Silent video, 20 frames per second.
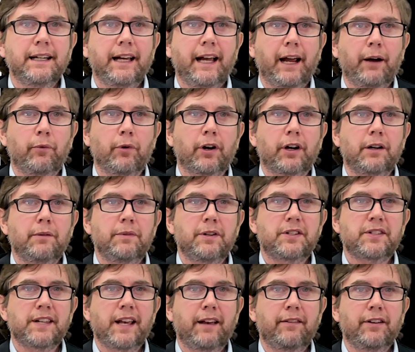And we're going to be
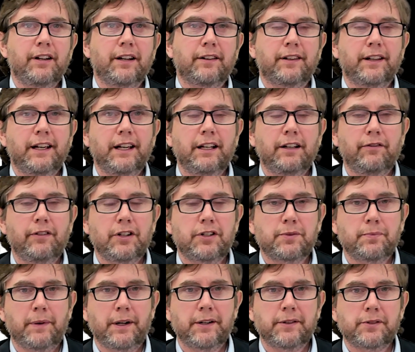saving at the end of each
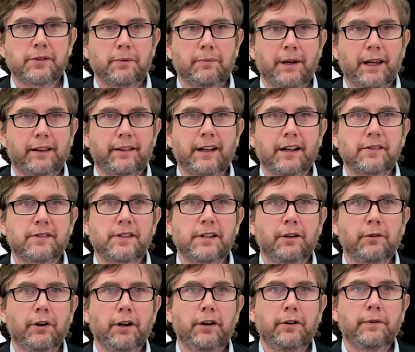month, so make that
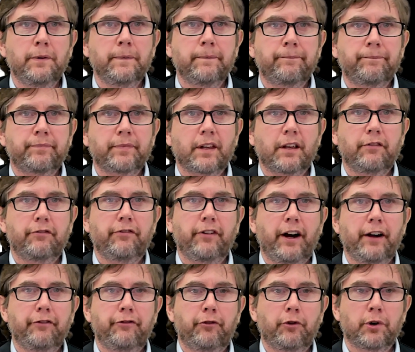0,
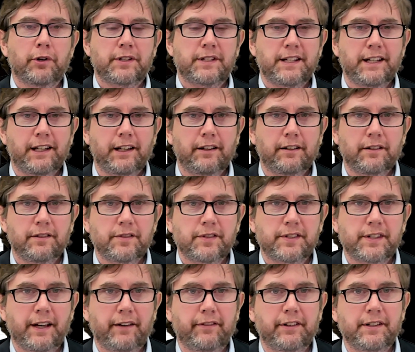514,
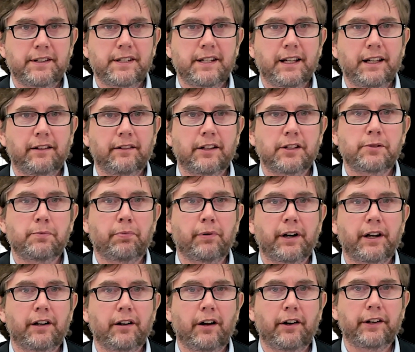17. Let's bring
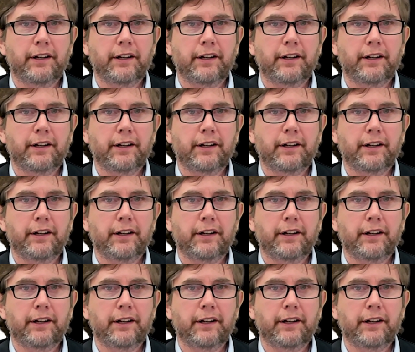it all